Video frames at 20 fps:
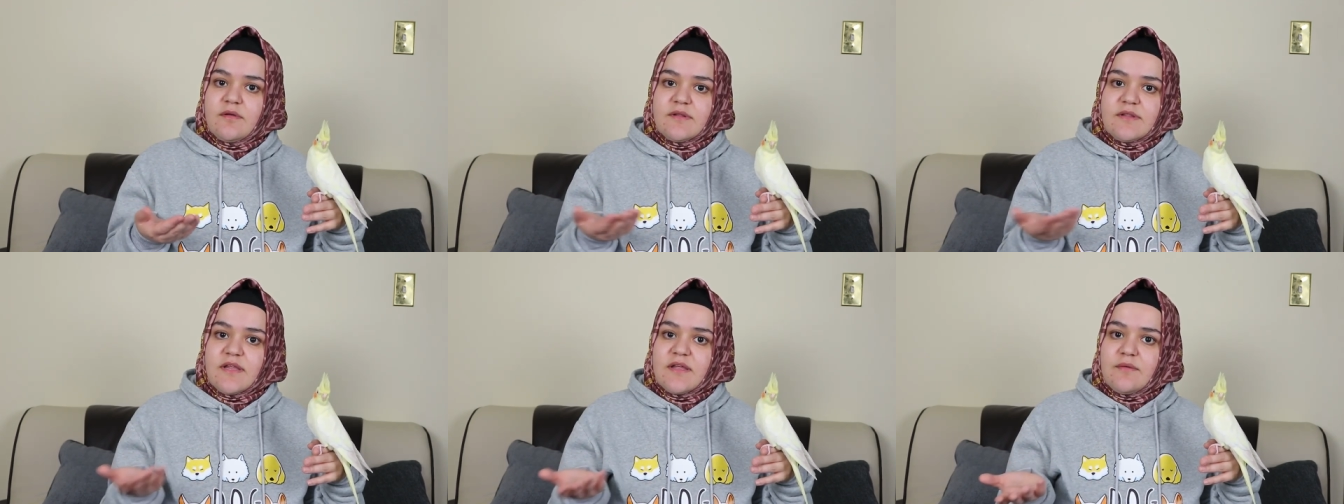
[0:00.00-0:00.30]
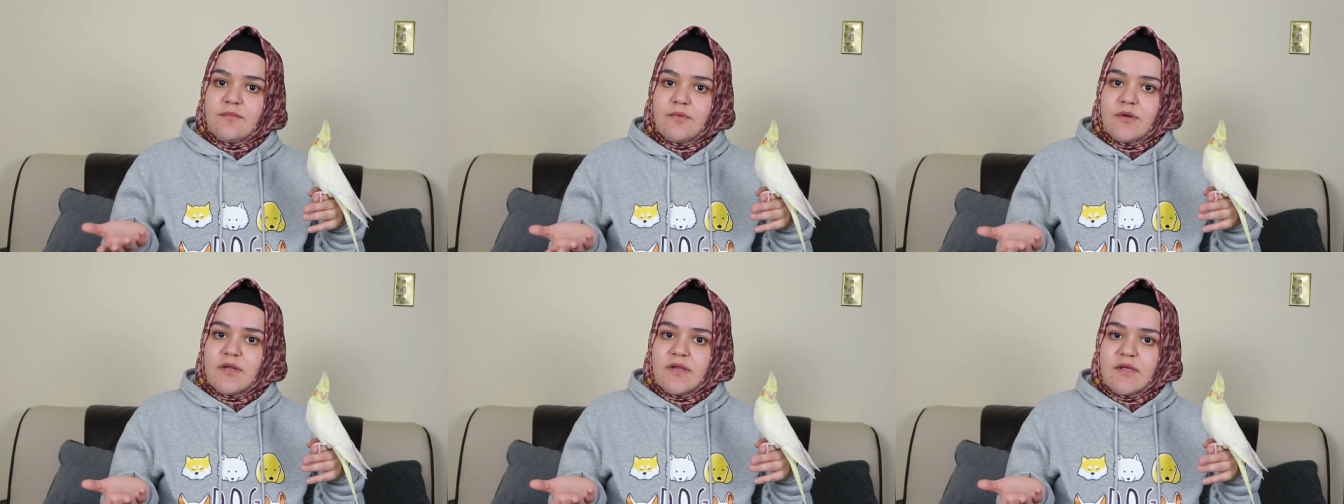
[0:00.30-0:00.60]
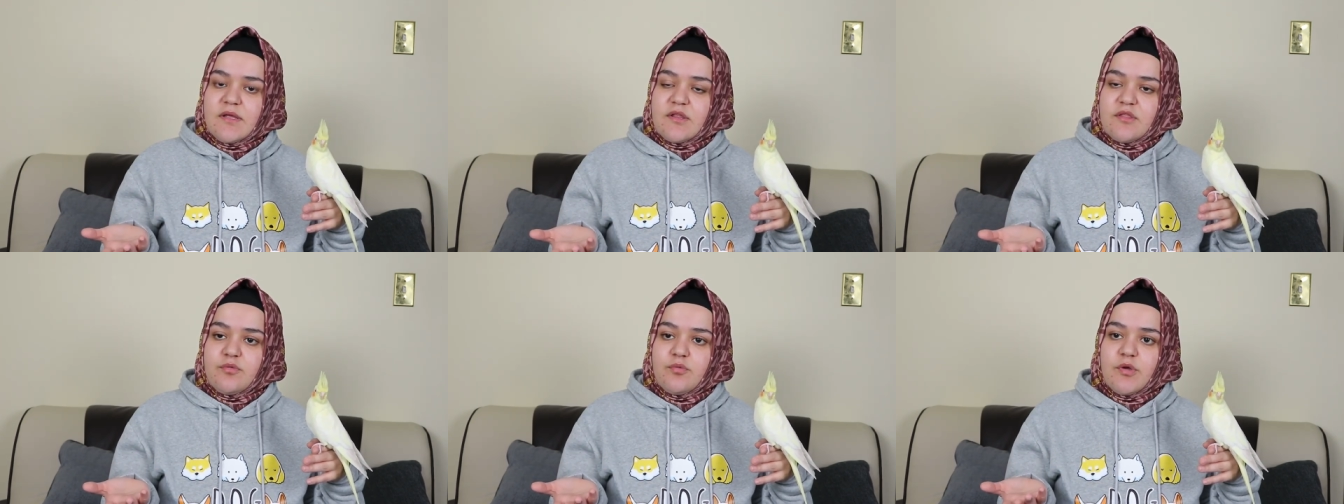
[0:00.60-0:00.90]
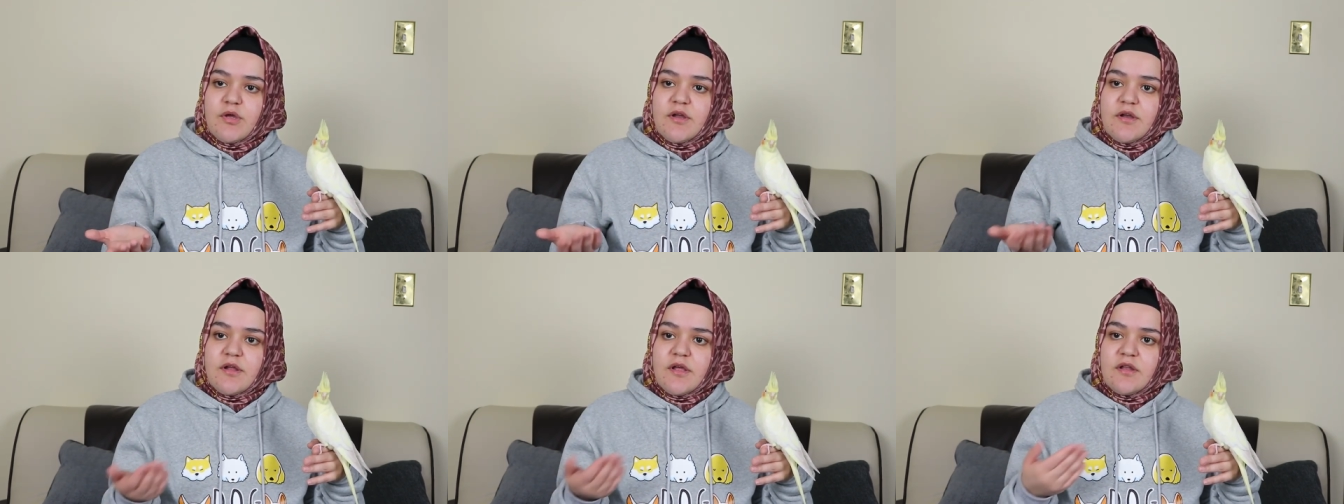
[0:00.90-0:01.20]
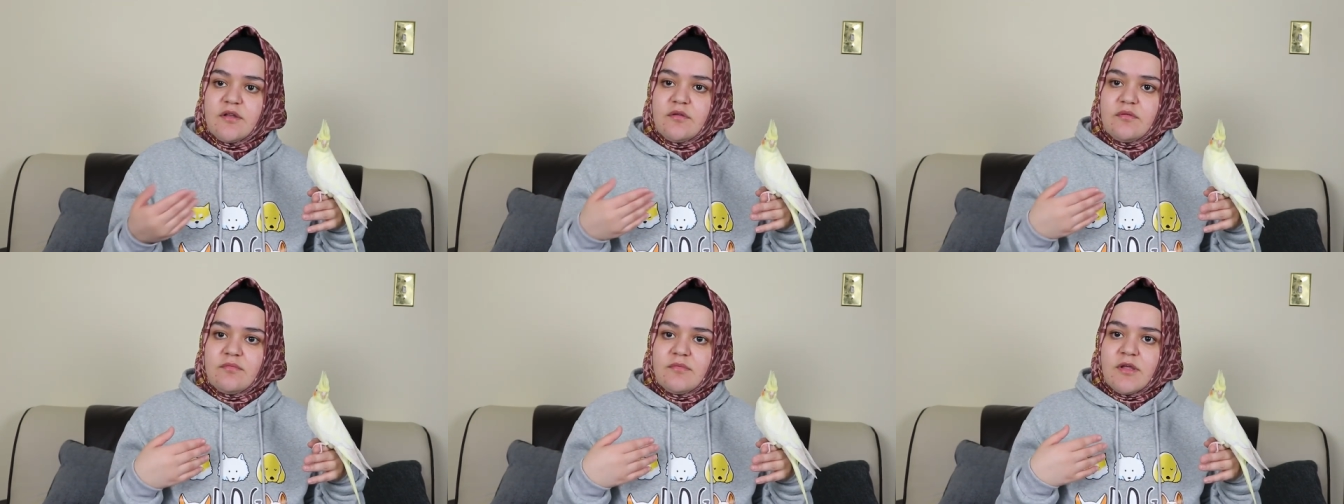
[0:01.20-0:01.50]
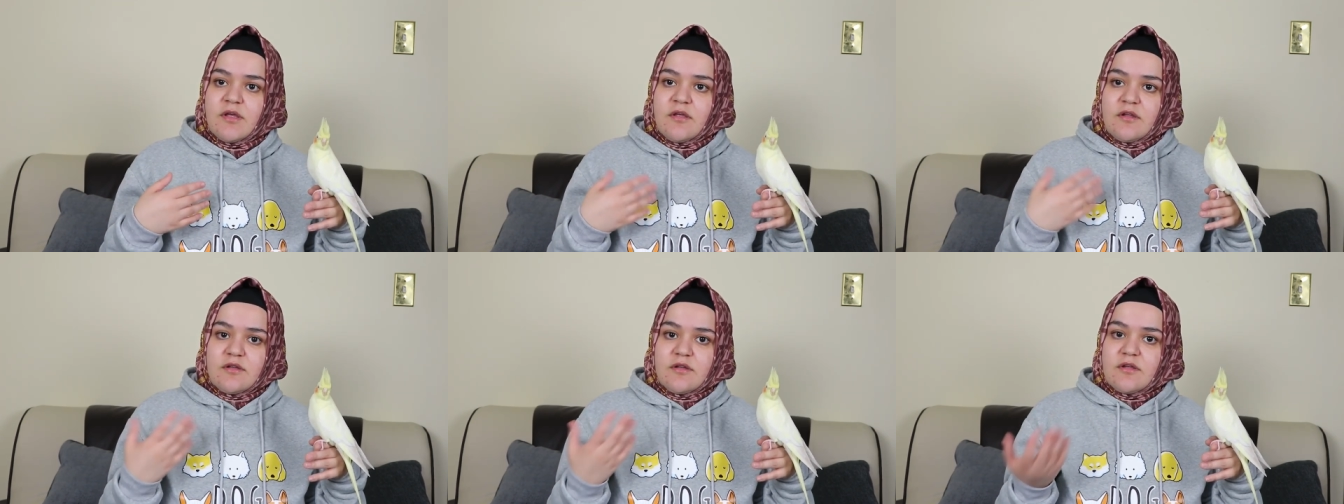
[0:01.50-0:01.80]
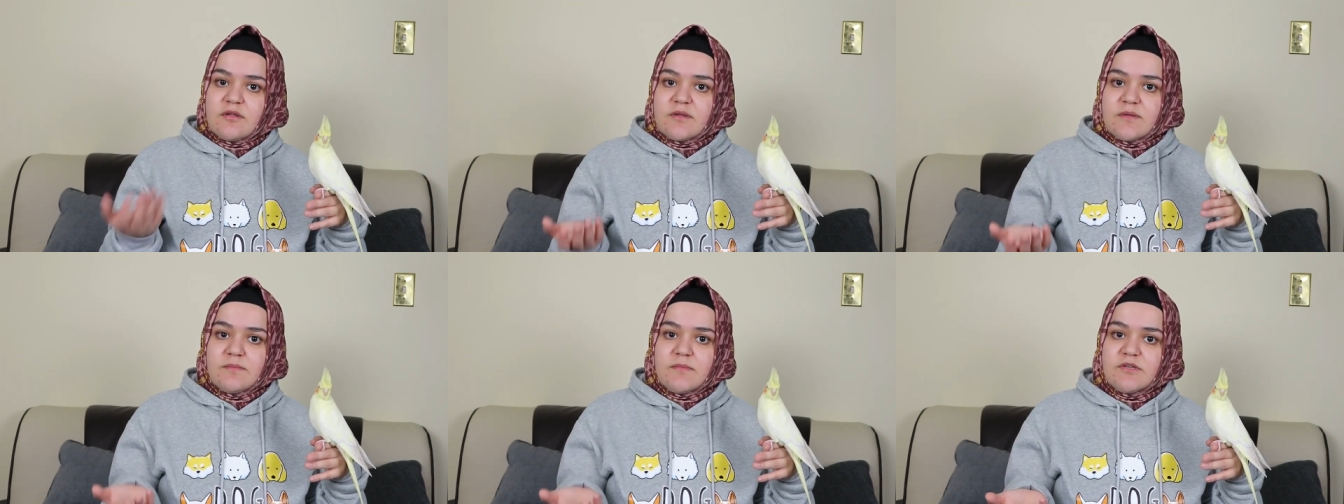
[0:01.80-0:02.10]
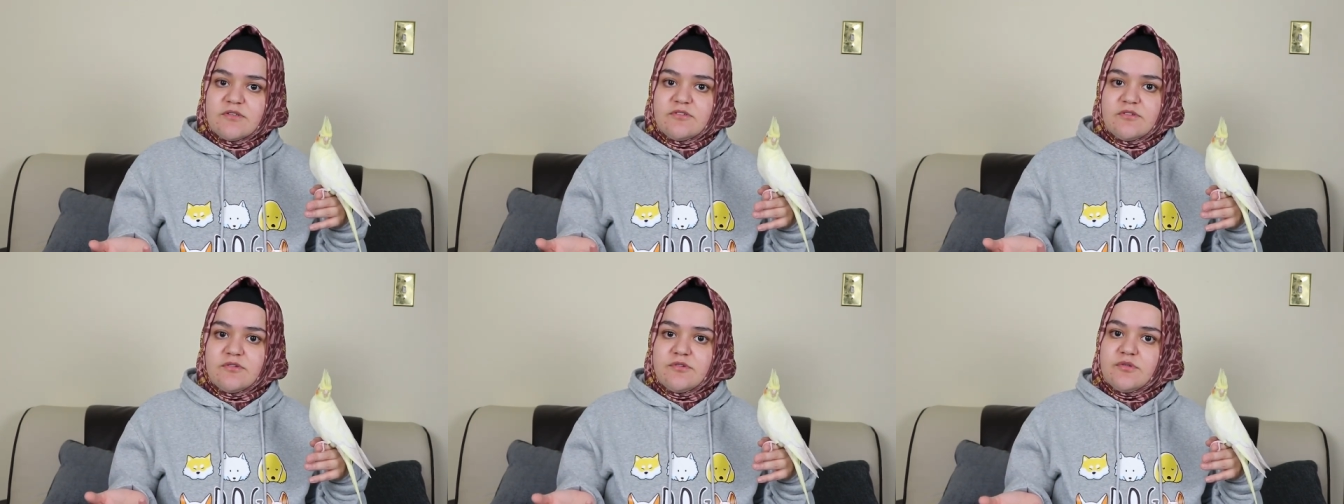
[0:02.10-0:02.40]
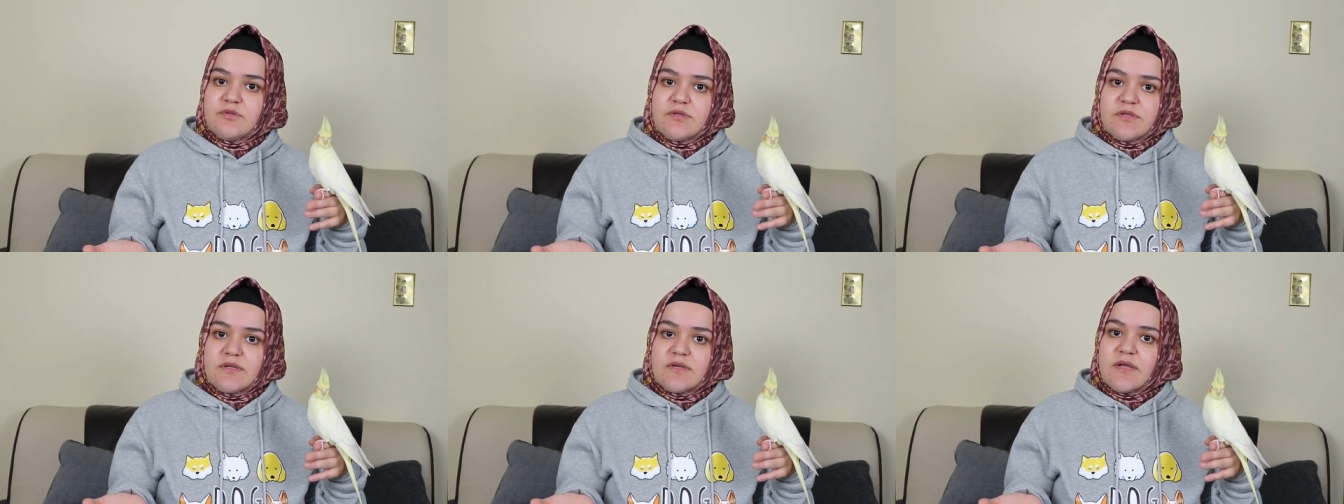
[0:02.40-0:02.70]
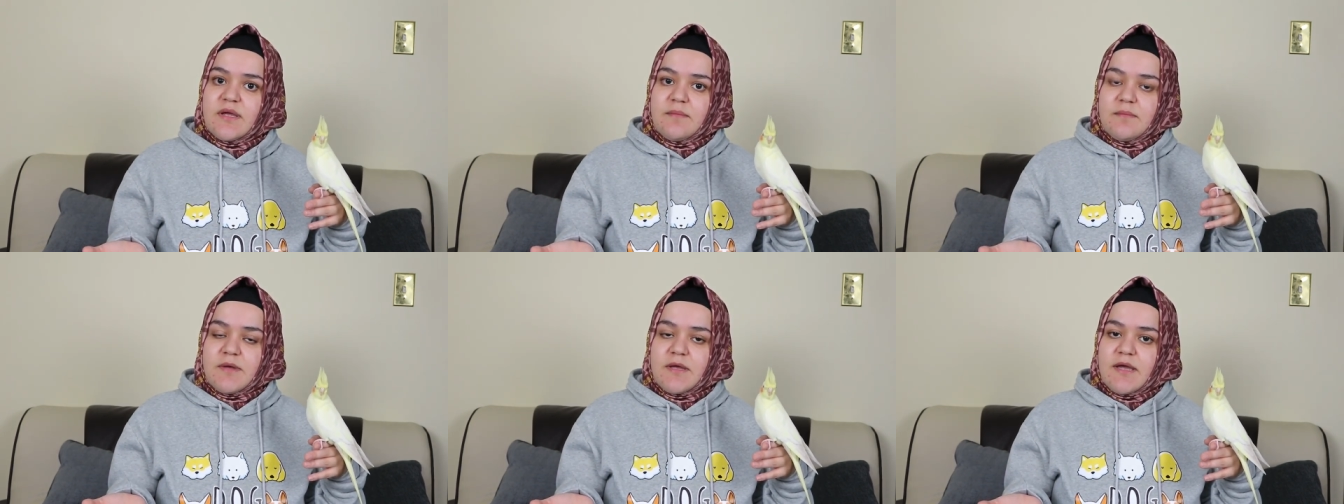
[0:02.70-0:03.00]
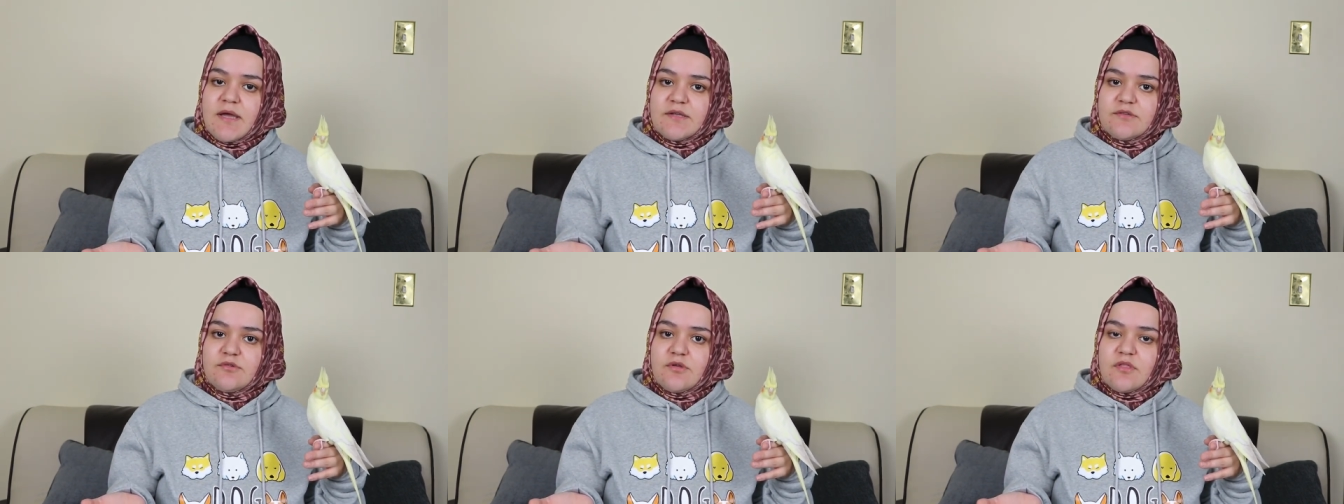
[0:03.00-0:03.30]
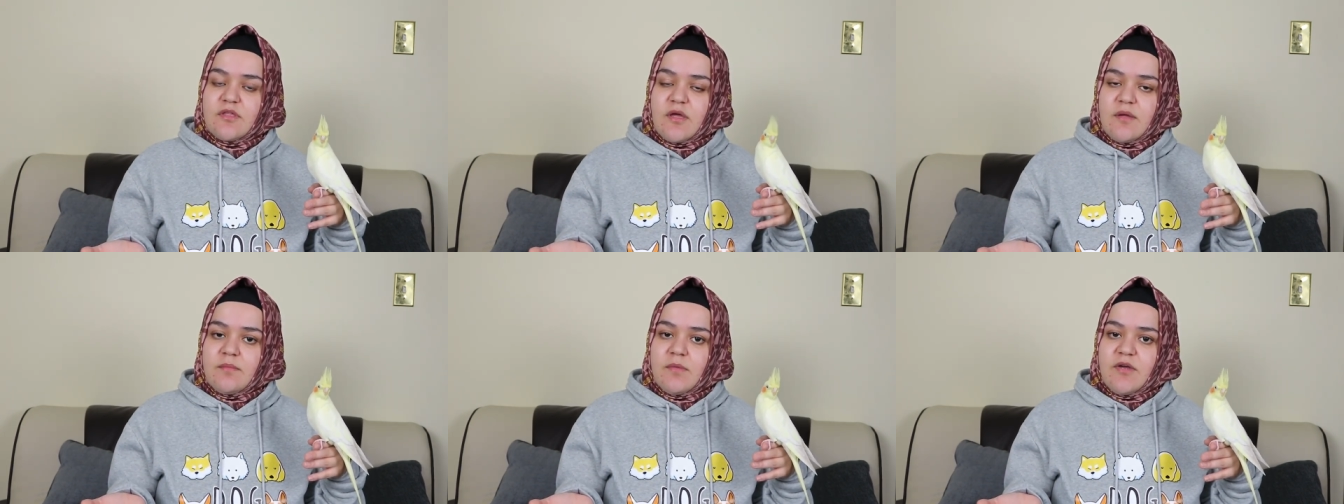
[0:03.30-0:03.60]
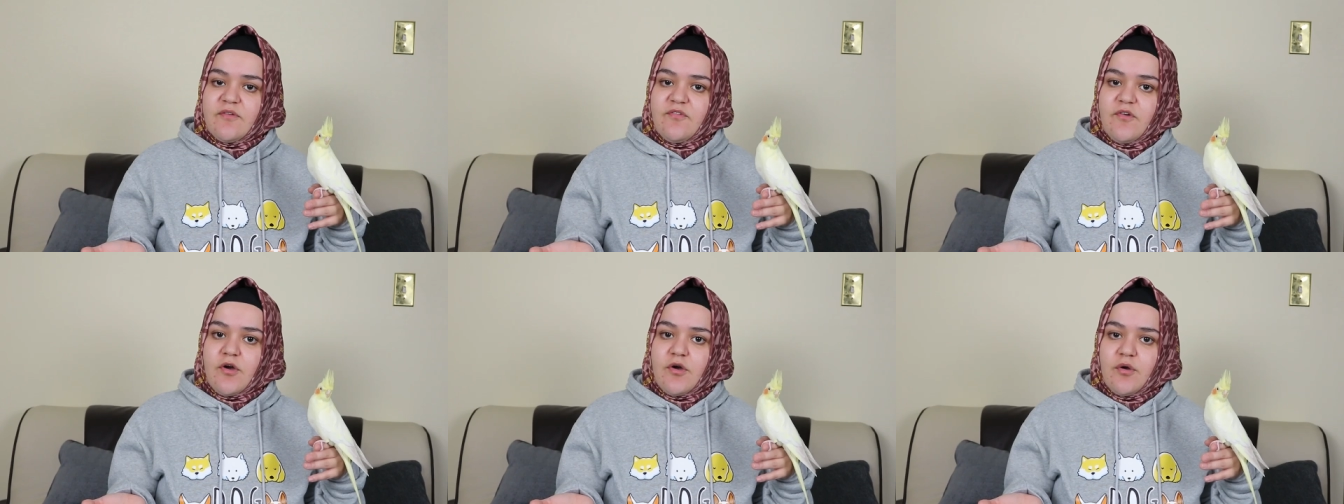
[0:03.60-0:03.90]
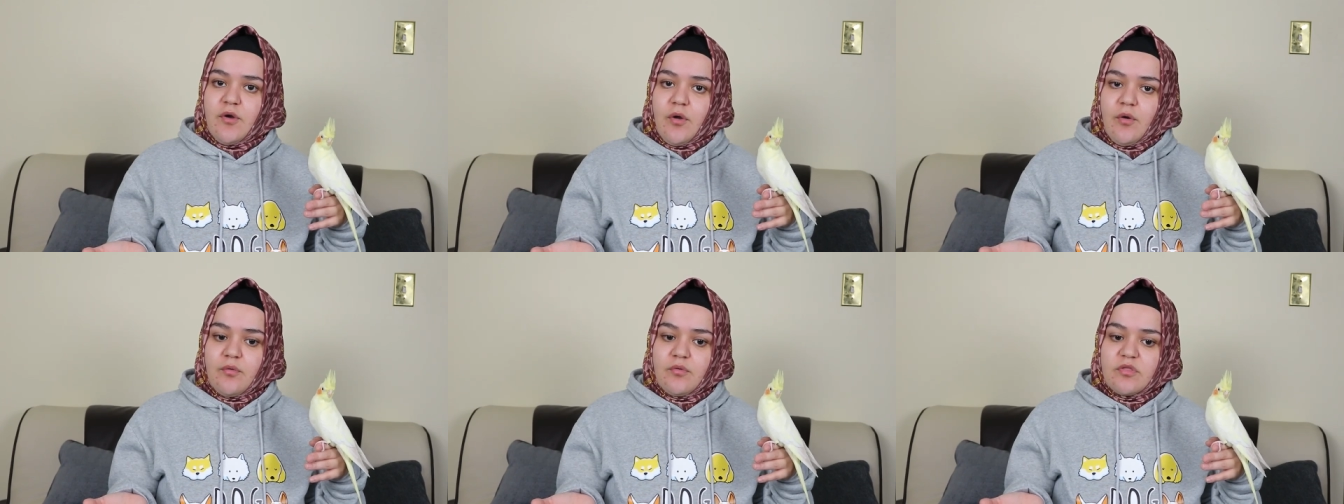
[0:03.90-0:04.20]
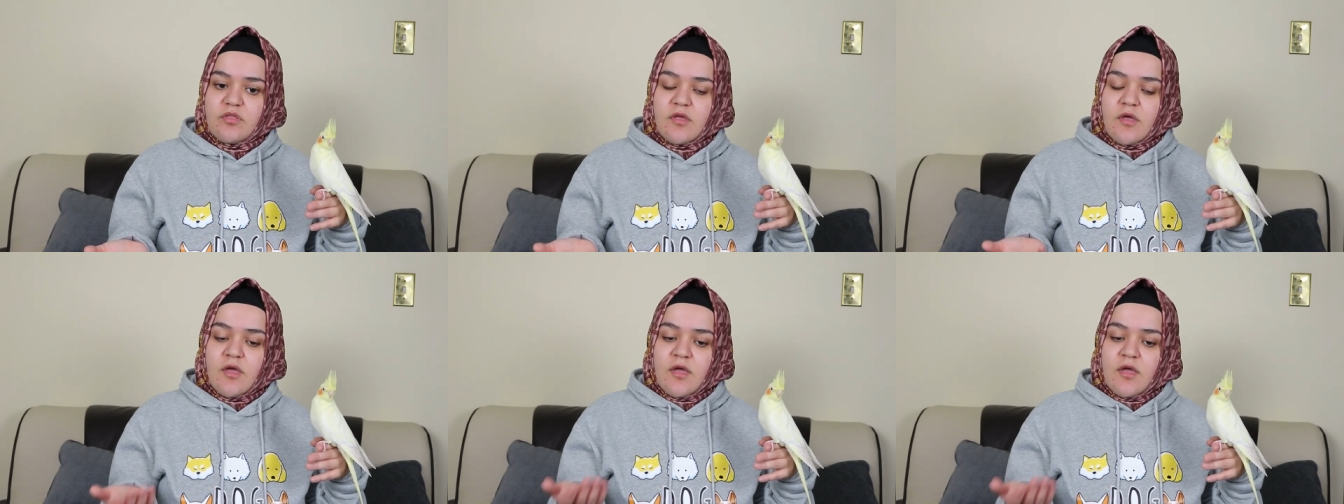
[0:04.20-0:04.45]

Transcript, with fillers: that really is weird and not to mention you did get my address and my photos